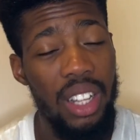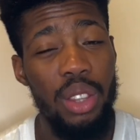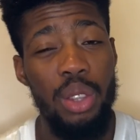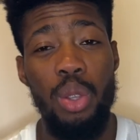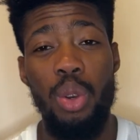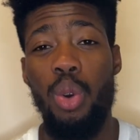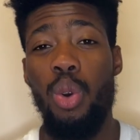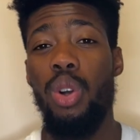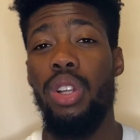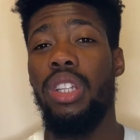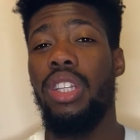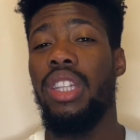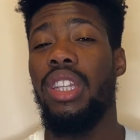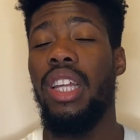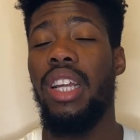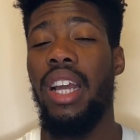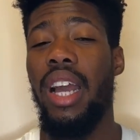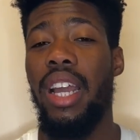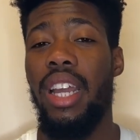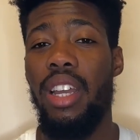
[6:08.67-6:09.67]
The only
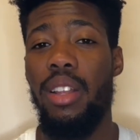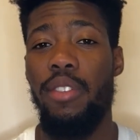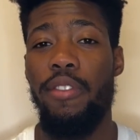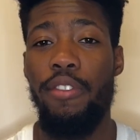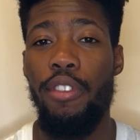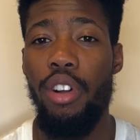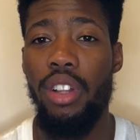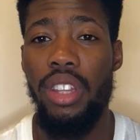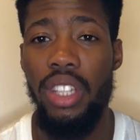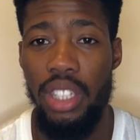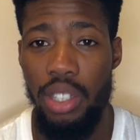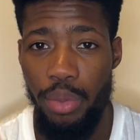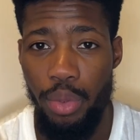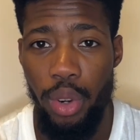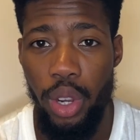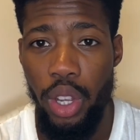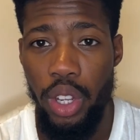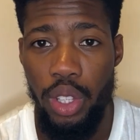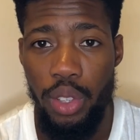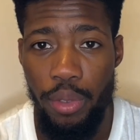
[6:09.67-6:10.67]
thing I can fault this
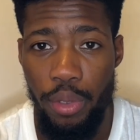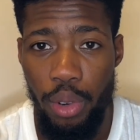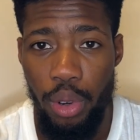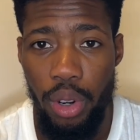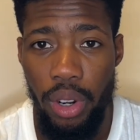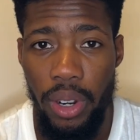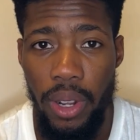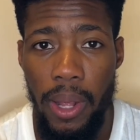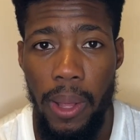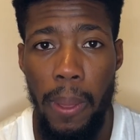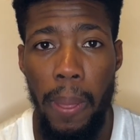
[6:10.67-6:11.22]
fragrance for